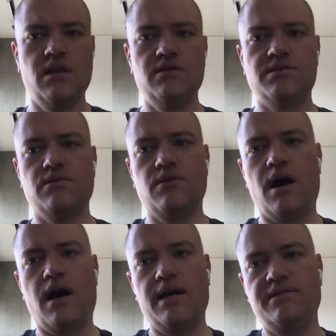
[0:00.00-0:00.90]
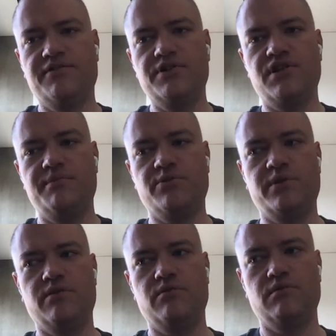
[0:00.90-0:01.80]
So I differentiate
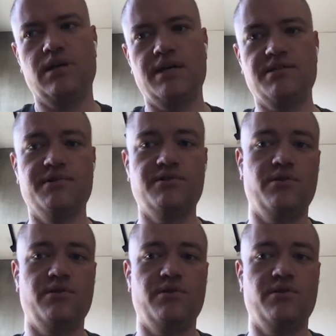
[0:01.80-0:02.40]
between customers